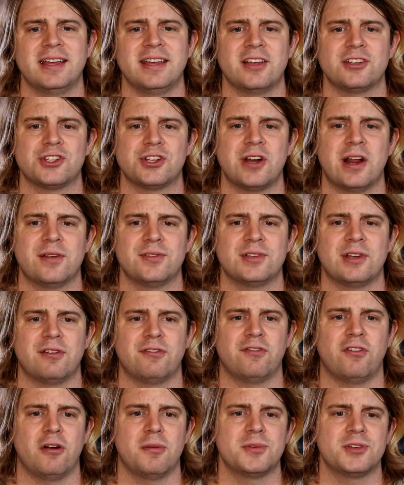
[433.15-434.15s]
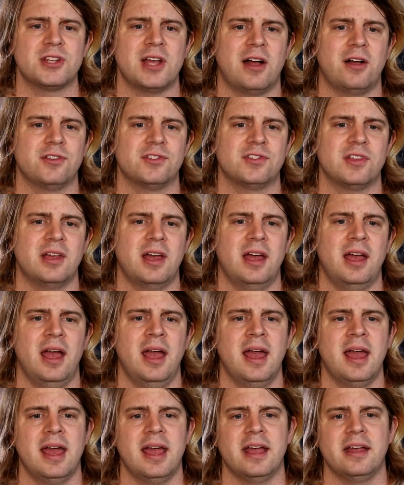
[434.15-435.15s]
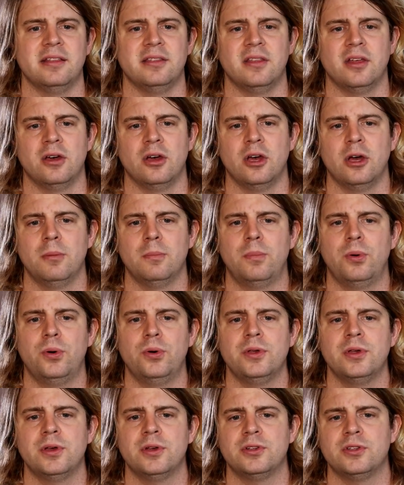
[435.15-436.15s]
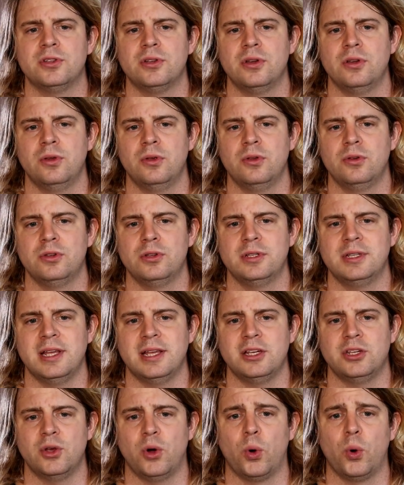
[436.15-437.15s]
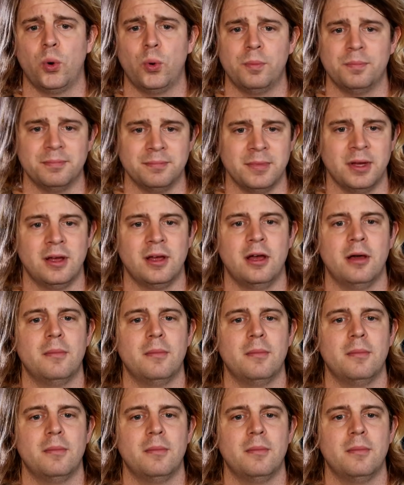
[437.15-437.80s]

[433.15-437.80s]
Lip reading: Yesterday I was at a farmer's house in the Puy-de-Dôme